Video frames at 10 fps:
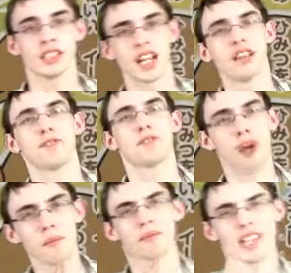Yes,
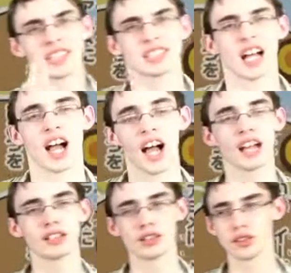and from this
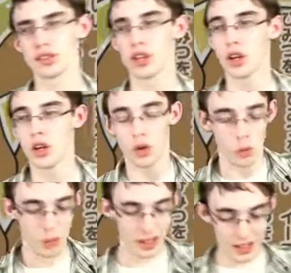title,
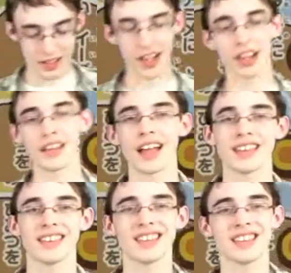we can tell
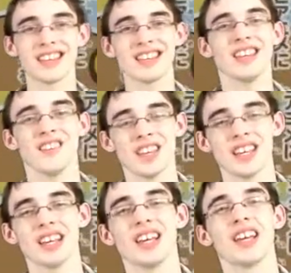that this
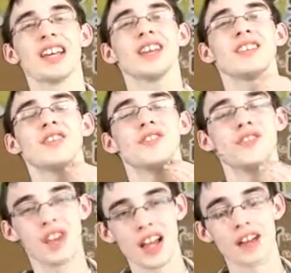Eevee is
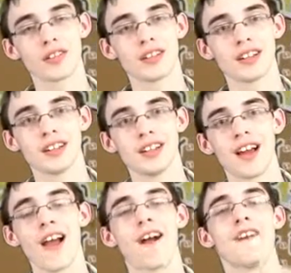very,